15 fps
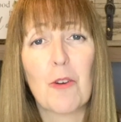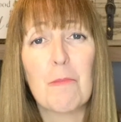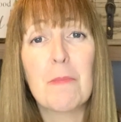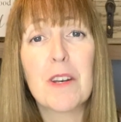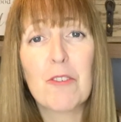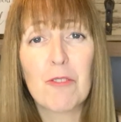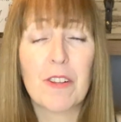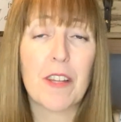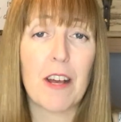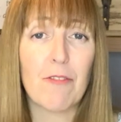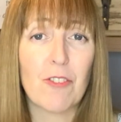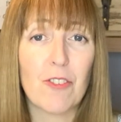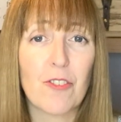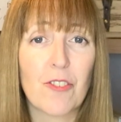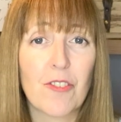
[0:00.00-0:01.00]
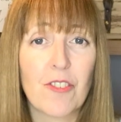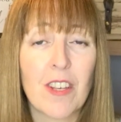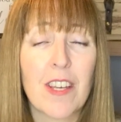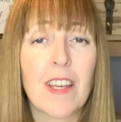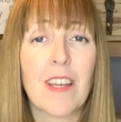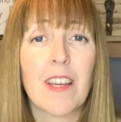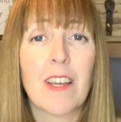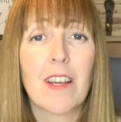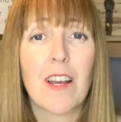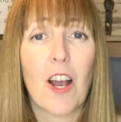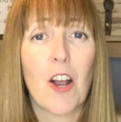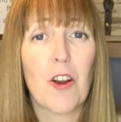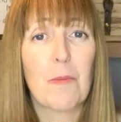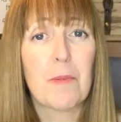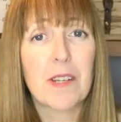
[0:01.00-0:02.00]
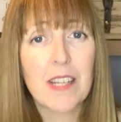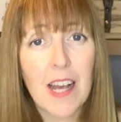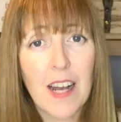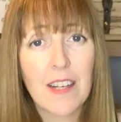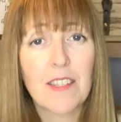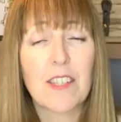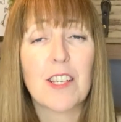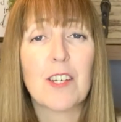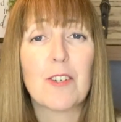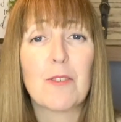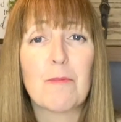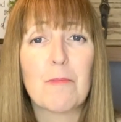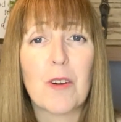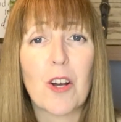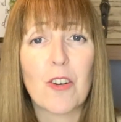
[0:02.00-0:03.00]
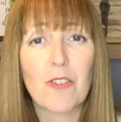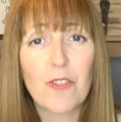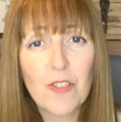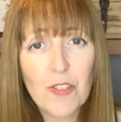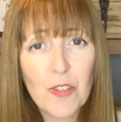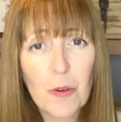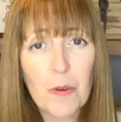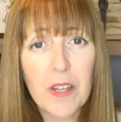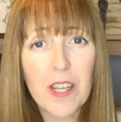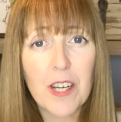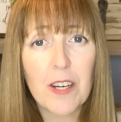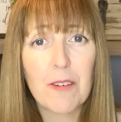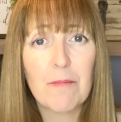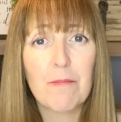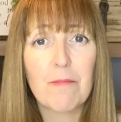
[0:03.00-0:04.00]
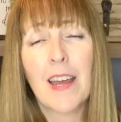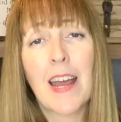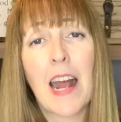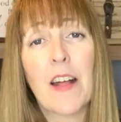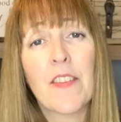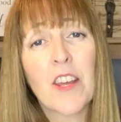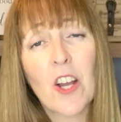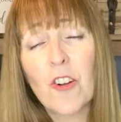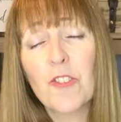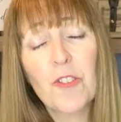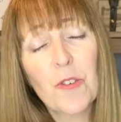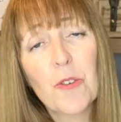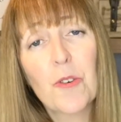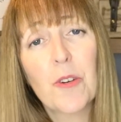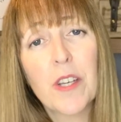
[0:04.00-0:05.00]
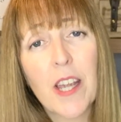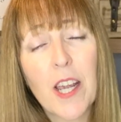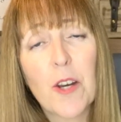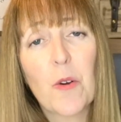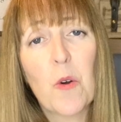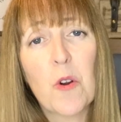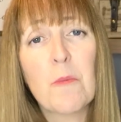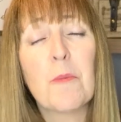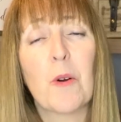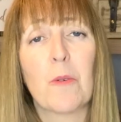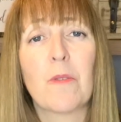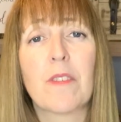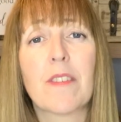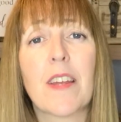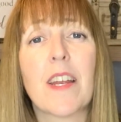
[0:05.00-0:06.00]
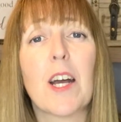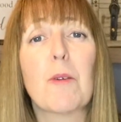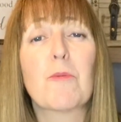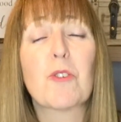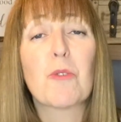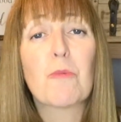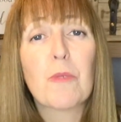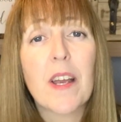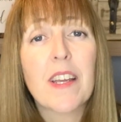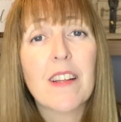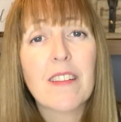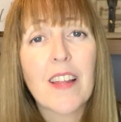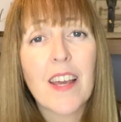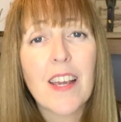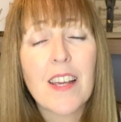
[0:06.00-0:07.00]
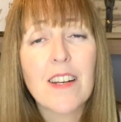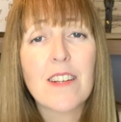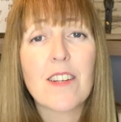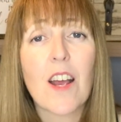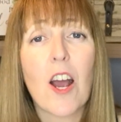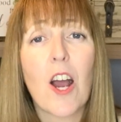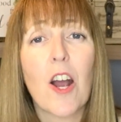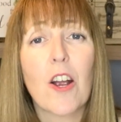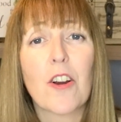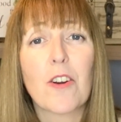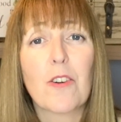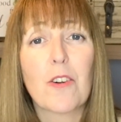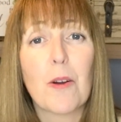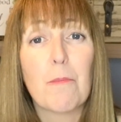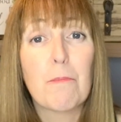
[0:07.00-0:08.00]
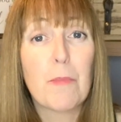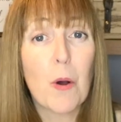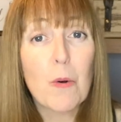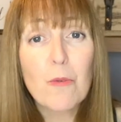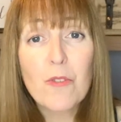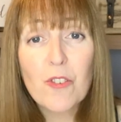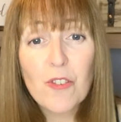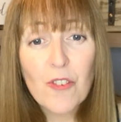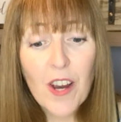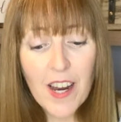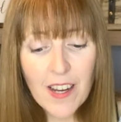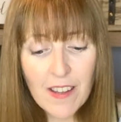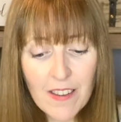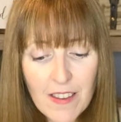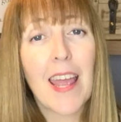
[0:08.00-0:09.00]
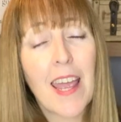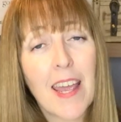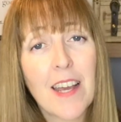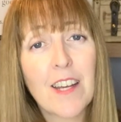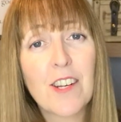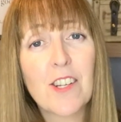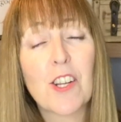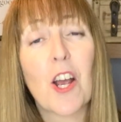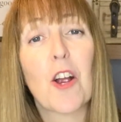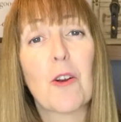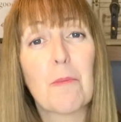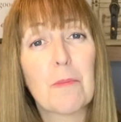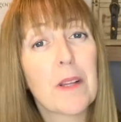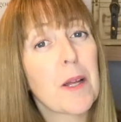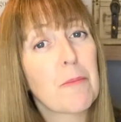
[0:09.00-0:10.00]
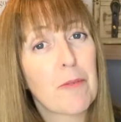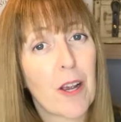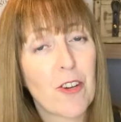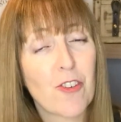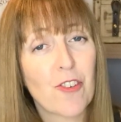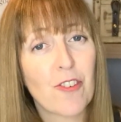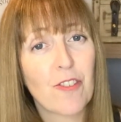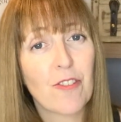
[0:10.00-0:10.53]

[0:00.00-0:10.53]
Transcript: mineral levels, our potassium, our sodium, and they also create hormones that help to regulate our bone strength and our blood pressure.